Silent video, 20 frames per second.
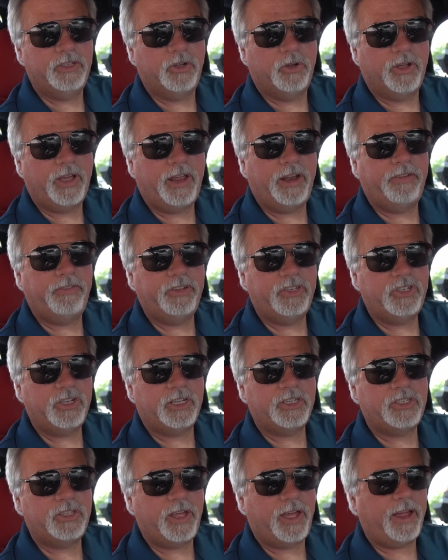So kind of
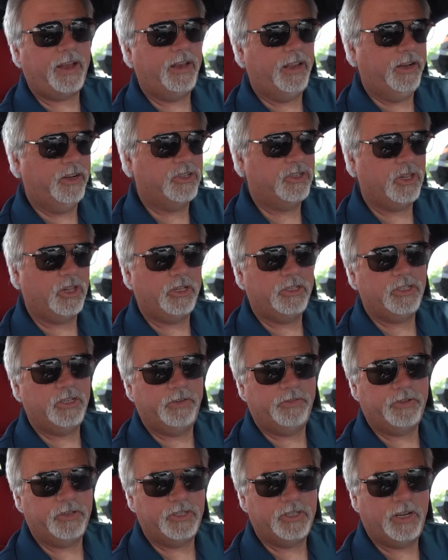adjust that, and there's lots of
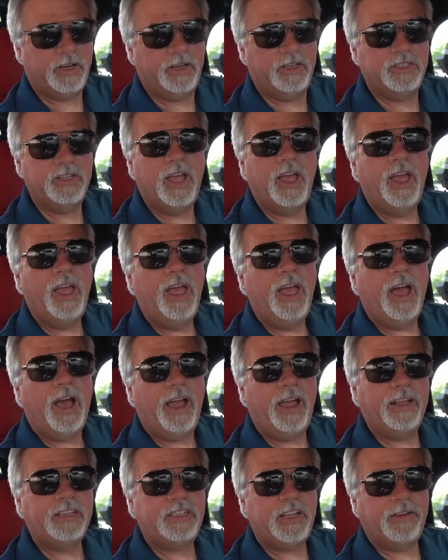different settings.
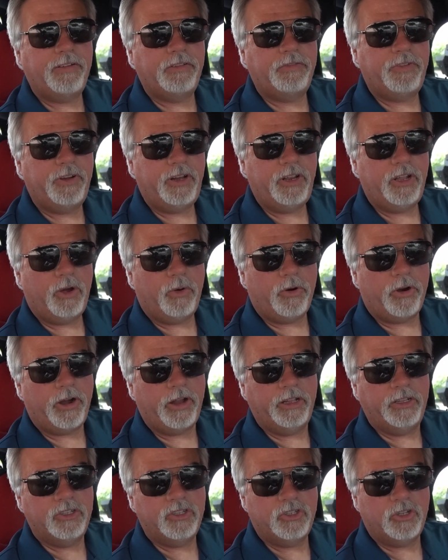I actually have a video where I
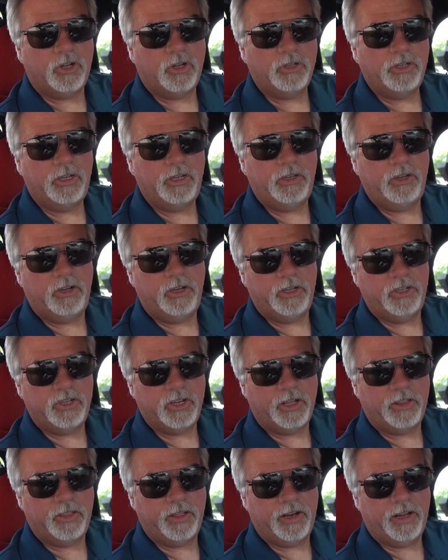installed it. You can
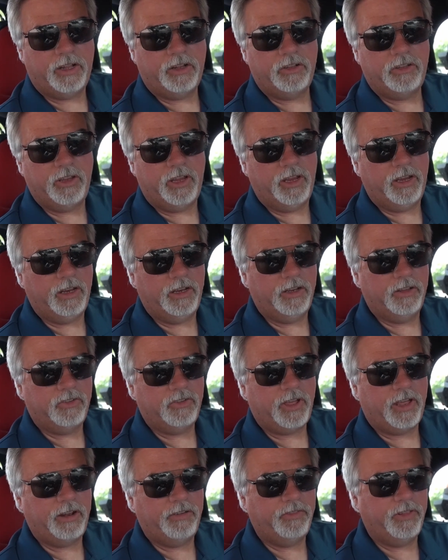check that out, and
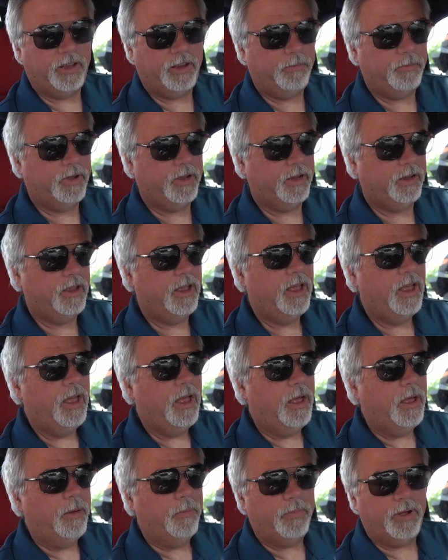it's kind of like
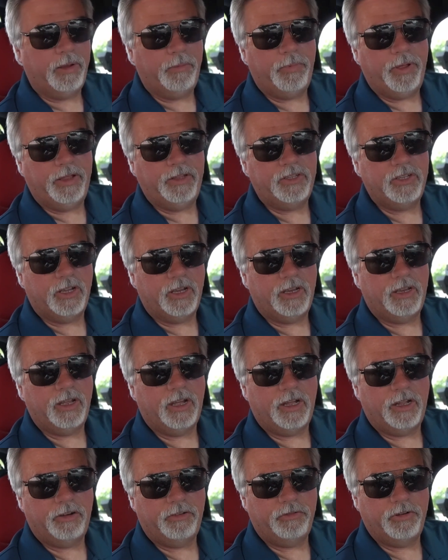my basic
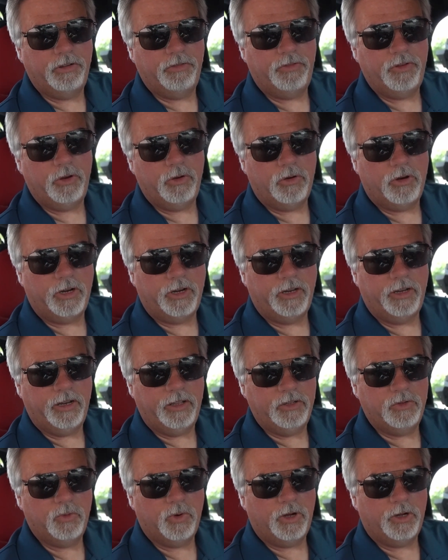review on it
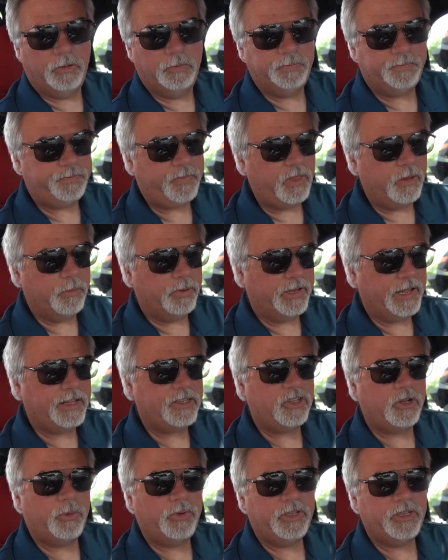as well. But
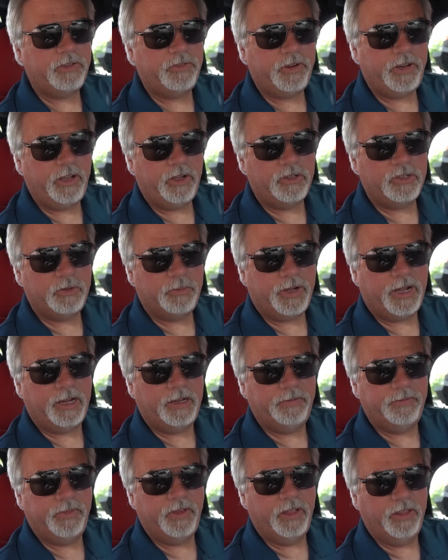that's not what this video is about.